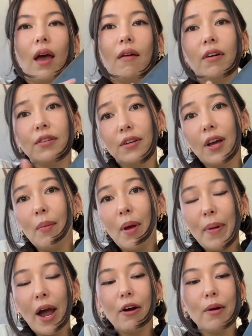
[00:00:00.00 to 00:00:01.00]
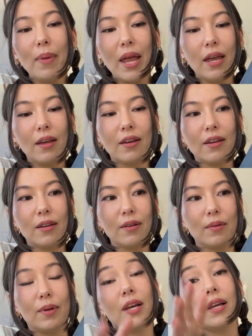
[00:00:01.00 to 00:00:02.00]
I've also got my power bank
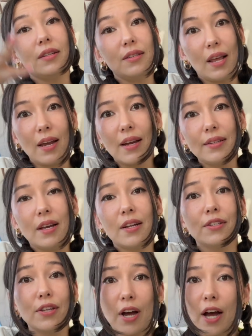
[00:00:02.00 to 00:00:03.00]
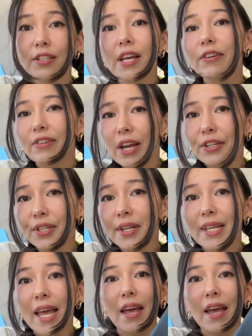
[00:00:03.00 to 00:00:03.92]
because, like I said, it's a content creation day.